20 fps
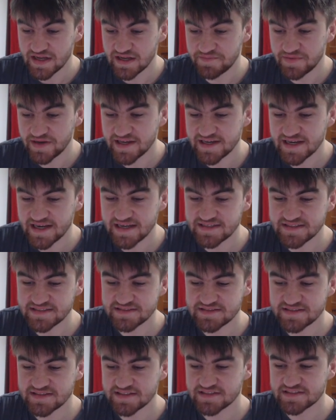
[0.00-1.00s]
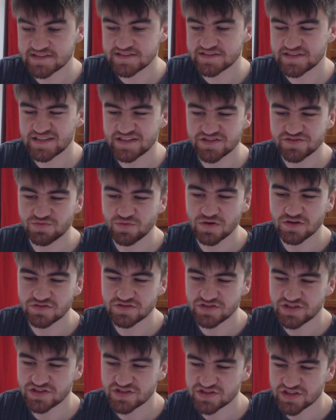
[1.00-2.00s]
Baker 86, his role
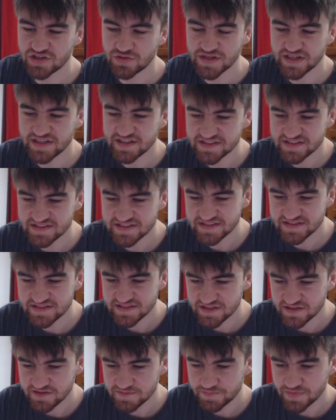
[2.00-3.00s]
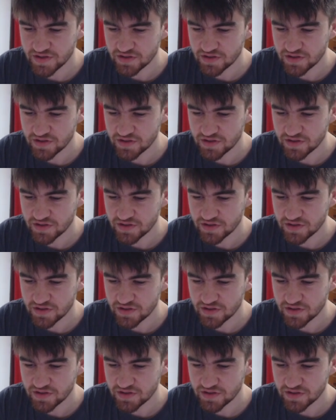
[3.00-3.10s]
is just so inconsistent.